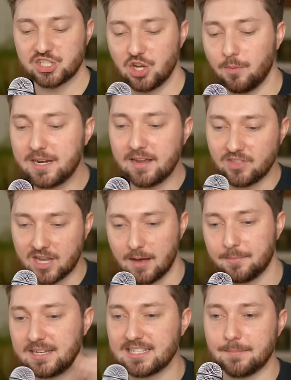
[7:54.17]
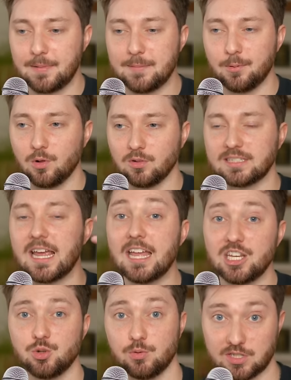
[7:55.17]
So many of the companies that people
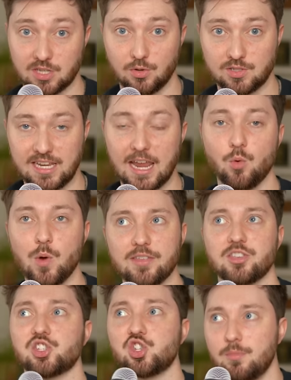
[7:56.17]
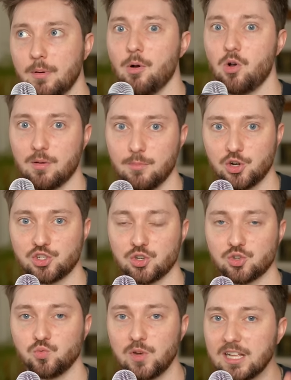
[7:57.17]
tend to associate with Super Bowl
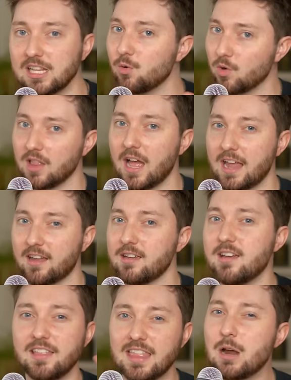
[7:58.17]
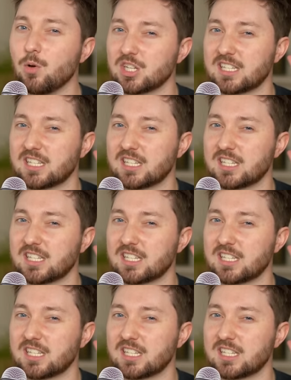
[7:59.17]
commercials really were like, they were